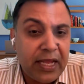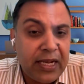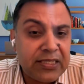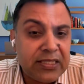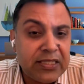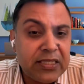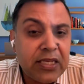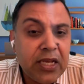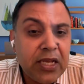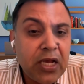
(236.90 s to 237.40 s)

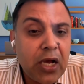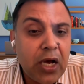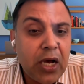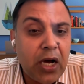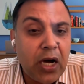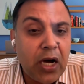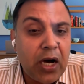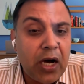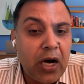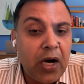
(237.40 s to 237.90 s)
that's
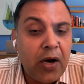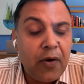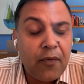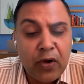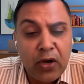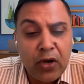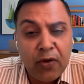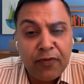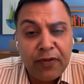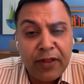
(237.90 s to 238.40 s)

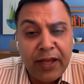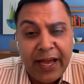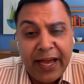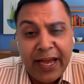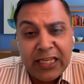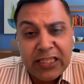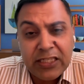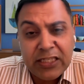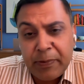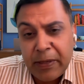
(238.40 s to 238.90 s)
one of the
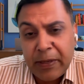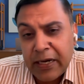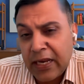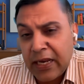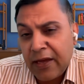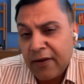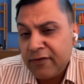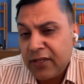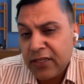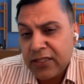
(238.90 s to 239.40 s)

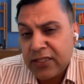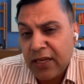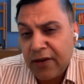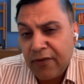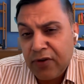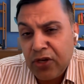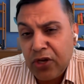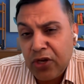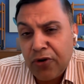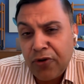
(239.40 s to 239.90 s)
aspect I've just
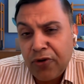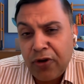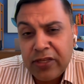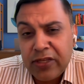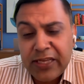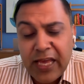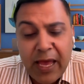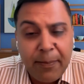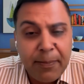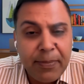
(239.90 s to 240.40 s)
given you two
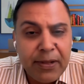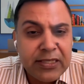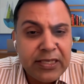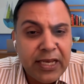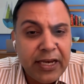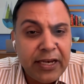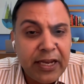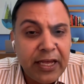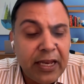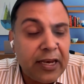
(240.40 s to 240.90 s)
examples,
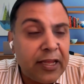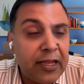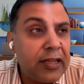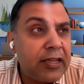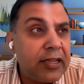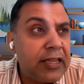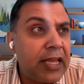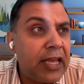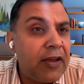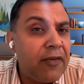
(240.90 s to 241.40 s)
right? Another